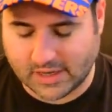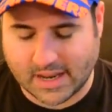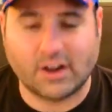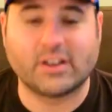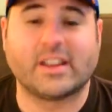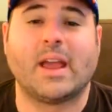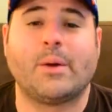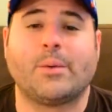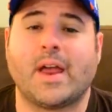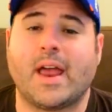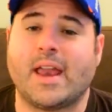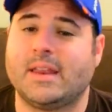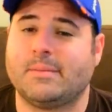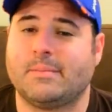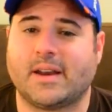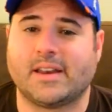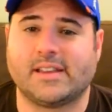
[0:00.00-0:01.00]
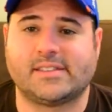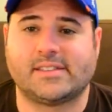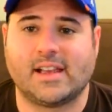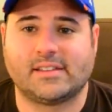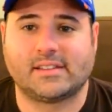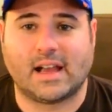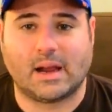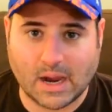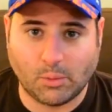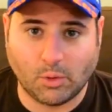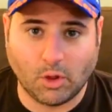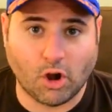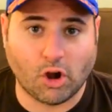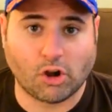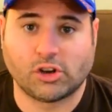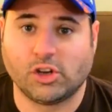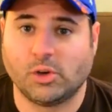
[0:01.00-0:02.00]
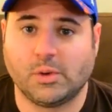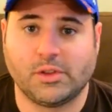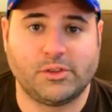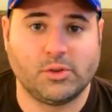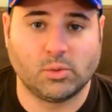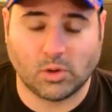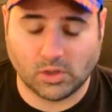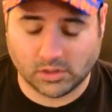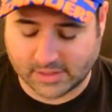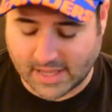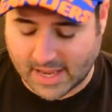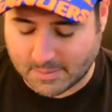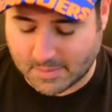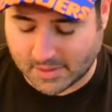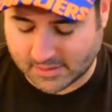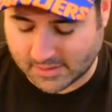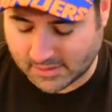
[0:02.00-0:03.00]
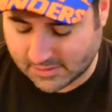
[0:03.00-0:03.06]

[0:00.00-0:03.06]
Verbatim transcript: and I don't care what anybody says, I will argue with you all day about